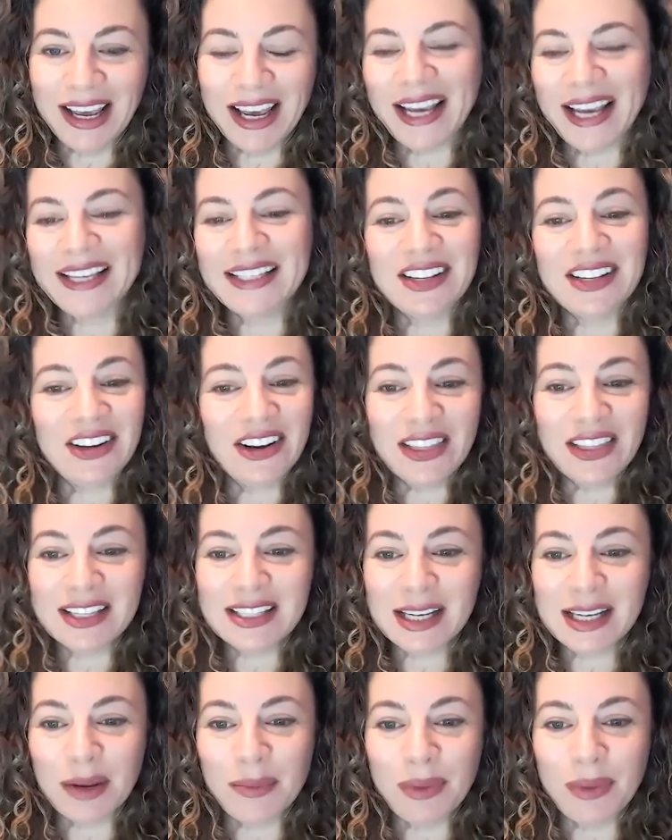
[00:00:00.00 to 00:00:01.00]
I started this
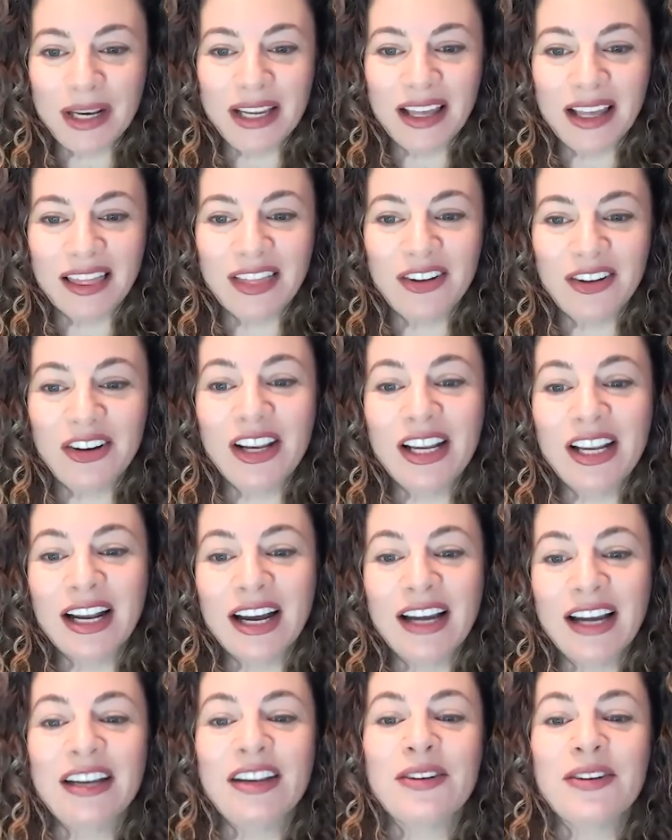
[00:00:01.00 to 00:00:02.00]
company at
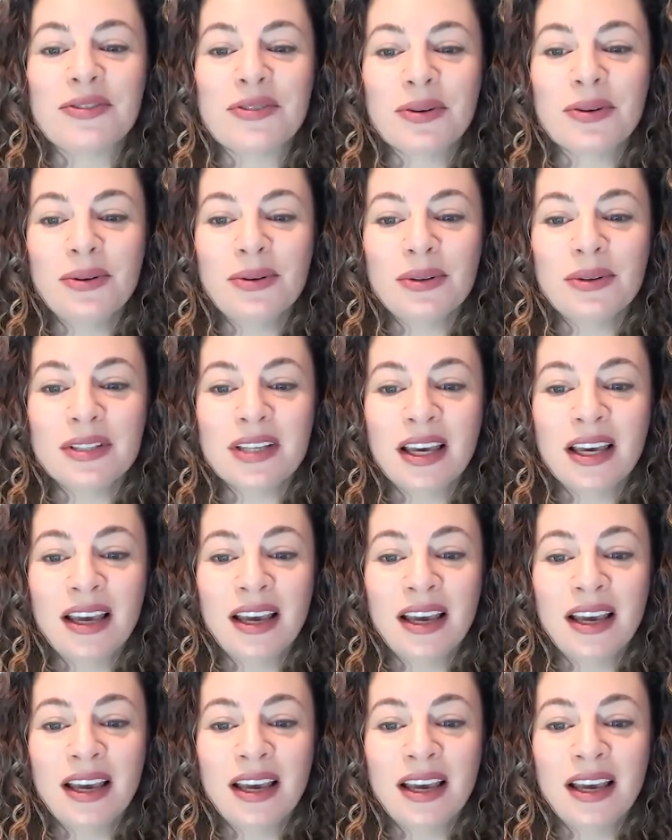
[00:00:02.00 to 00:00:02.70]
39 years old.